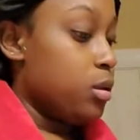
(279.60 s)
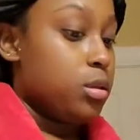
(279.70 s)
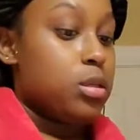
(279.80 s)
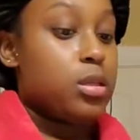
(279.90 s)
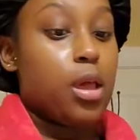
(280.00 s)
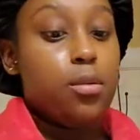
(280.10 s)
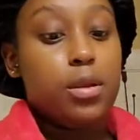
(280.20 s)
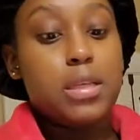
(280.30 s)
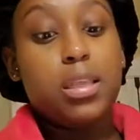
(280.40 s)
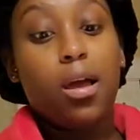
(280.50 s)
So
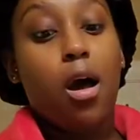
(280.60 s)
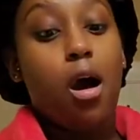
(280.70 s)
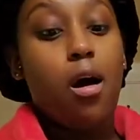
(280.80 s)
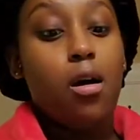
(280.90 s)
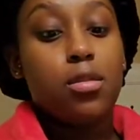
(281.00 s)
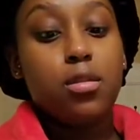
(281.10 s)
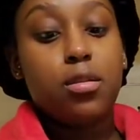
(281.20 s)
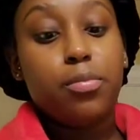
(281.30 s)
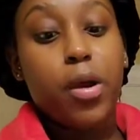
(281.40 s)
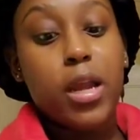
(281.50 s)
that's how all the
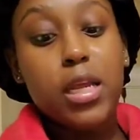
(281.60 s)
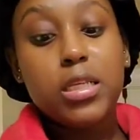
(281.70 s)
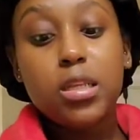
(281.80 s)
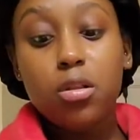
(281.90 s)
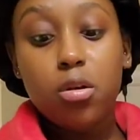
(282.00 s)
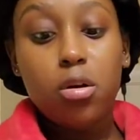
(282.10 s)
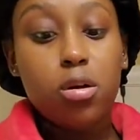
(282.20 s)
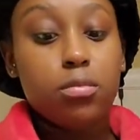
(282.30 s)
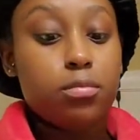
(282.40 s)
products look.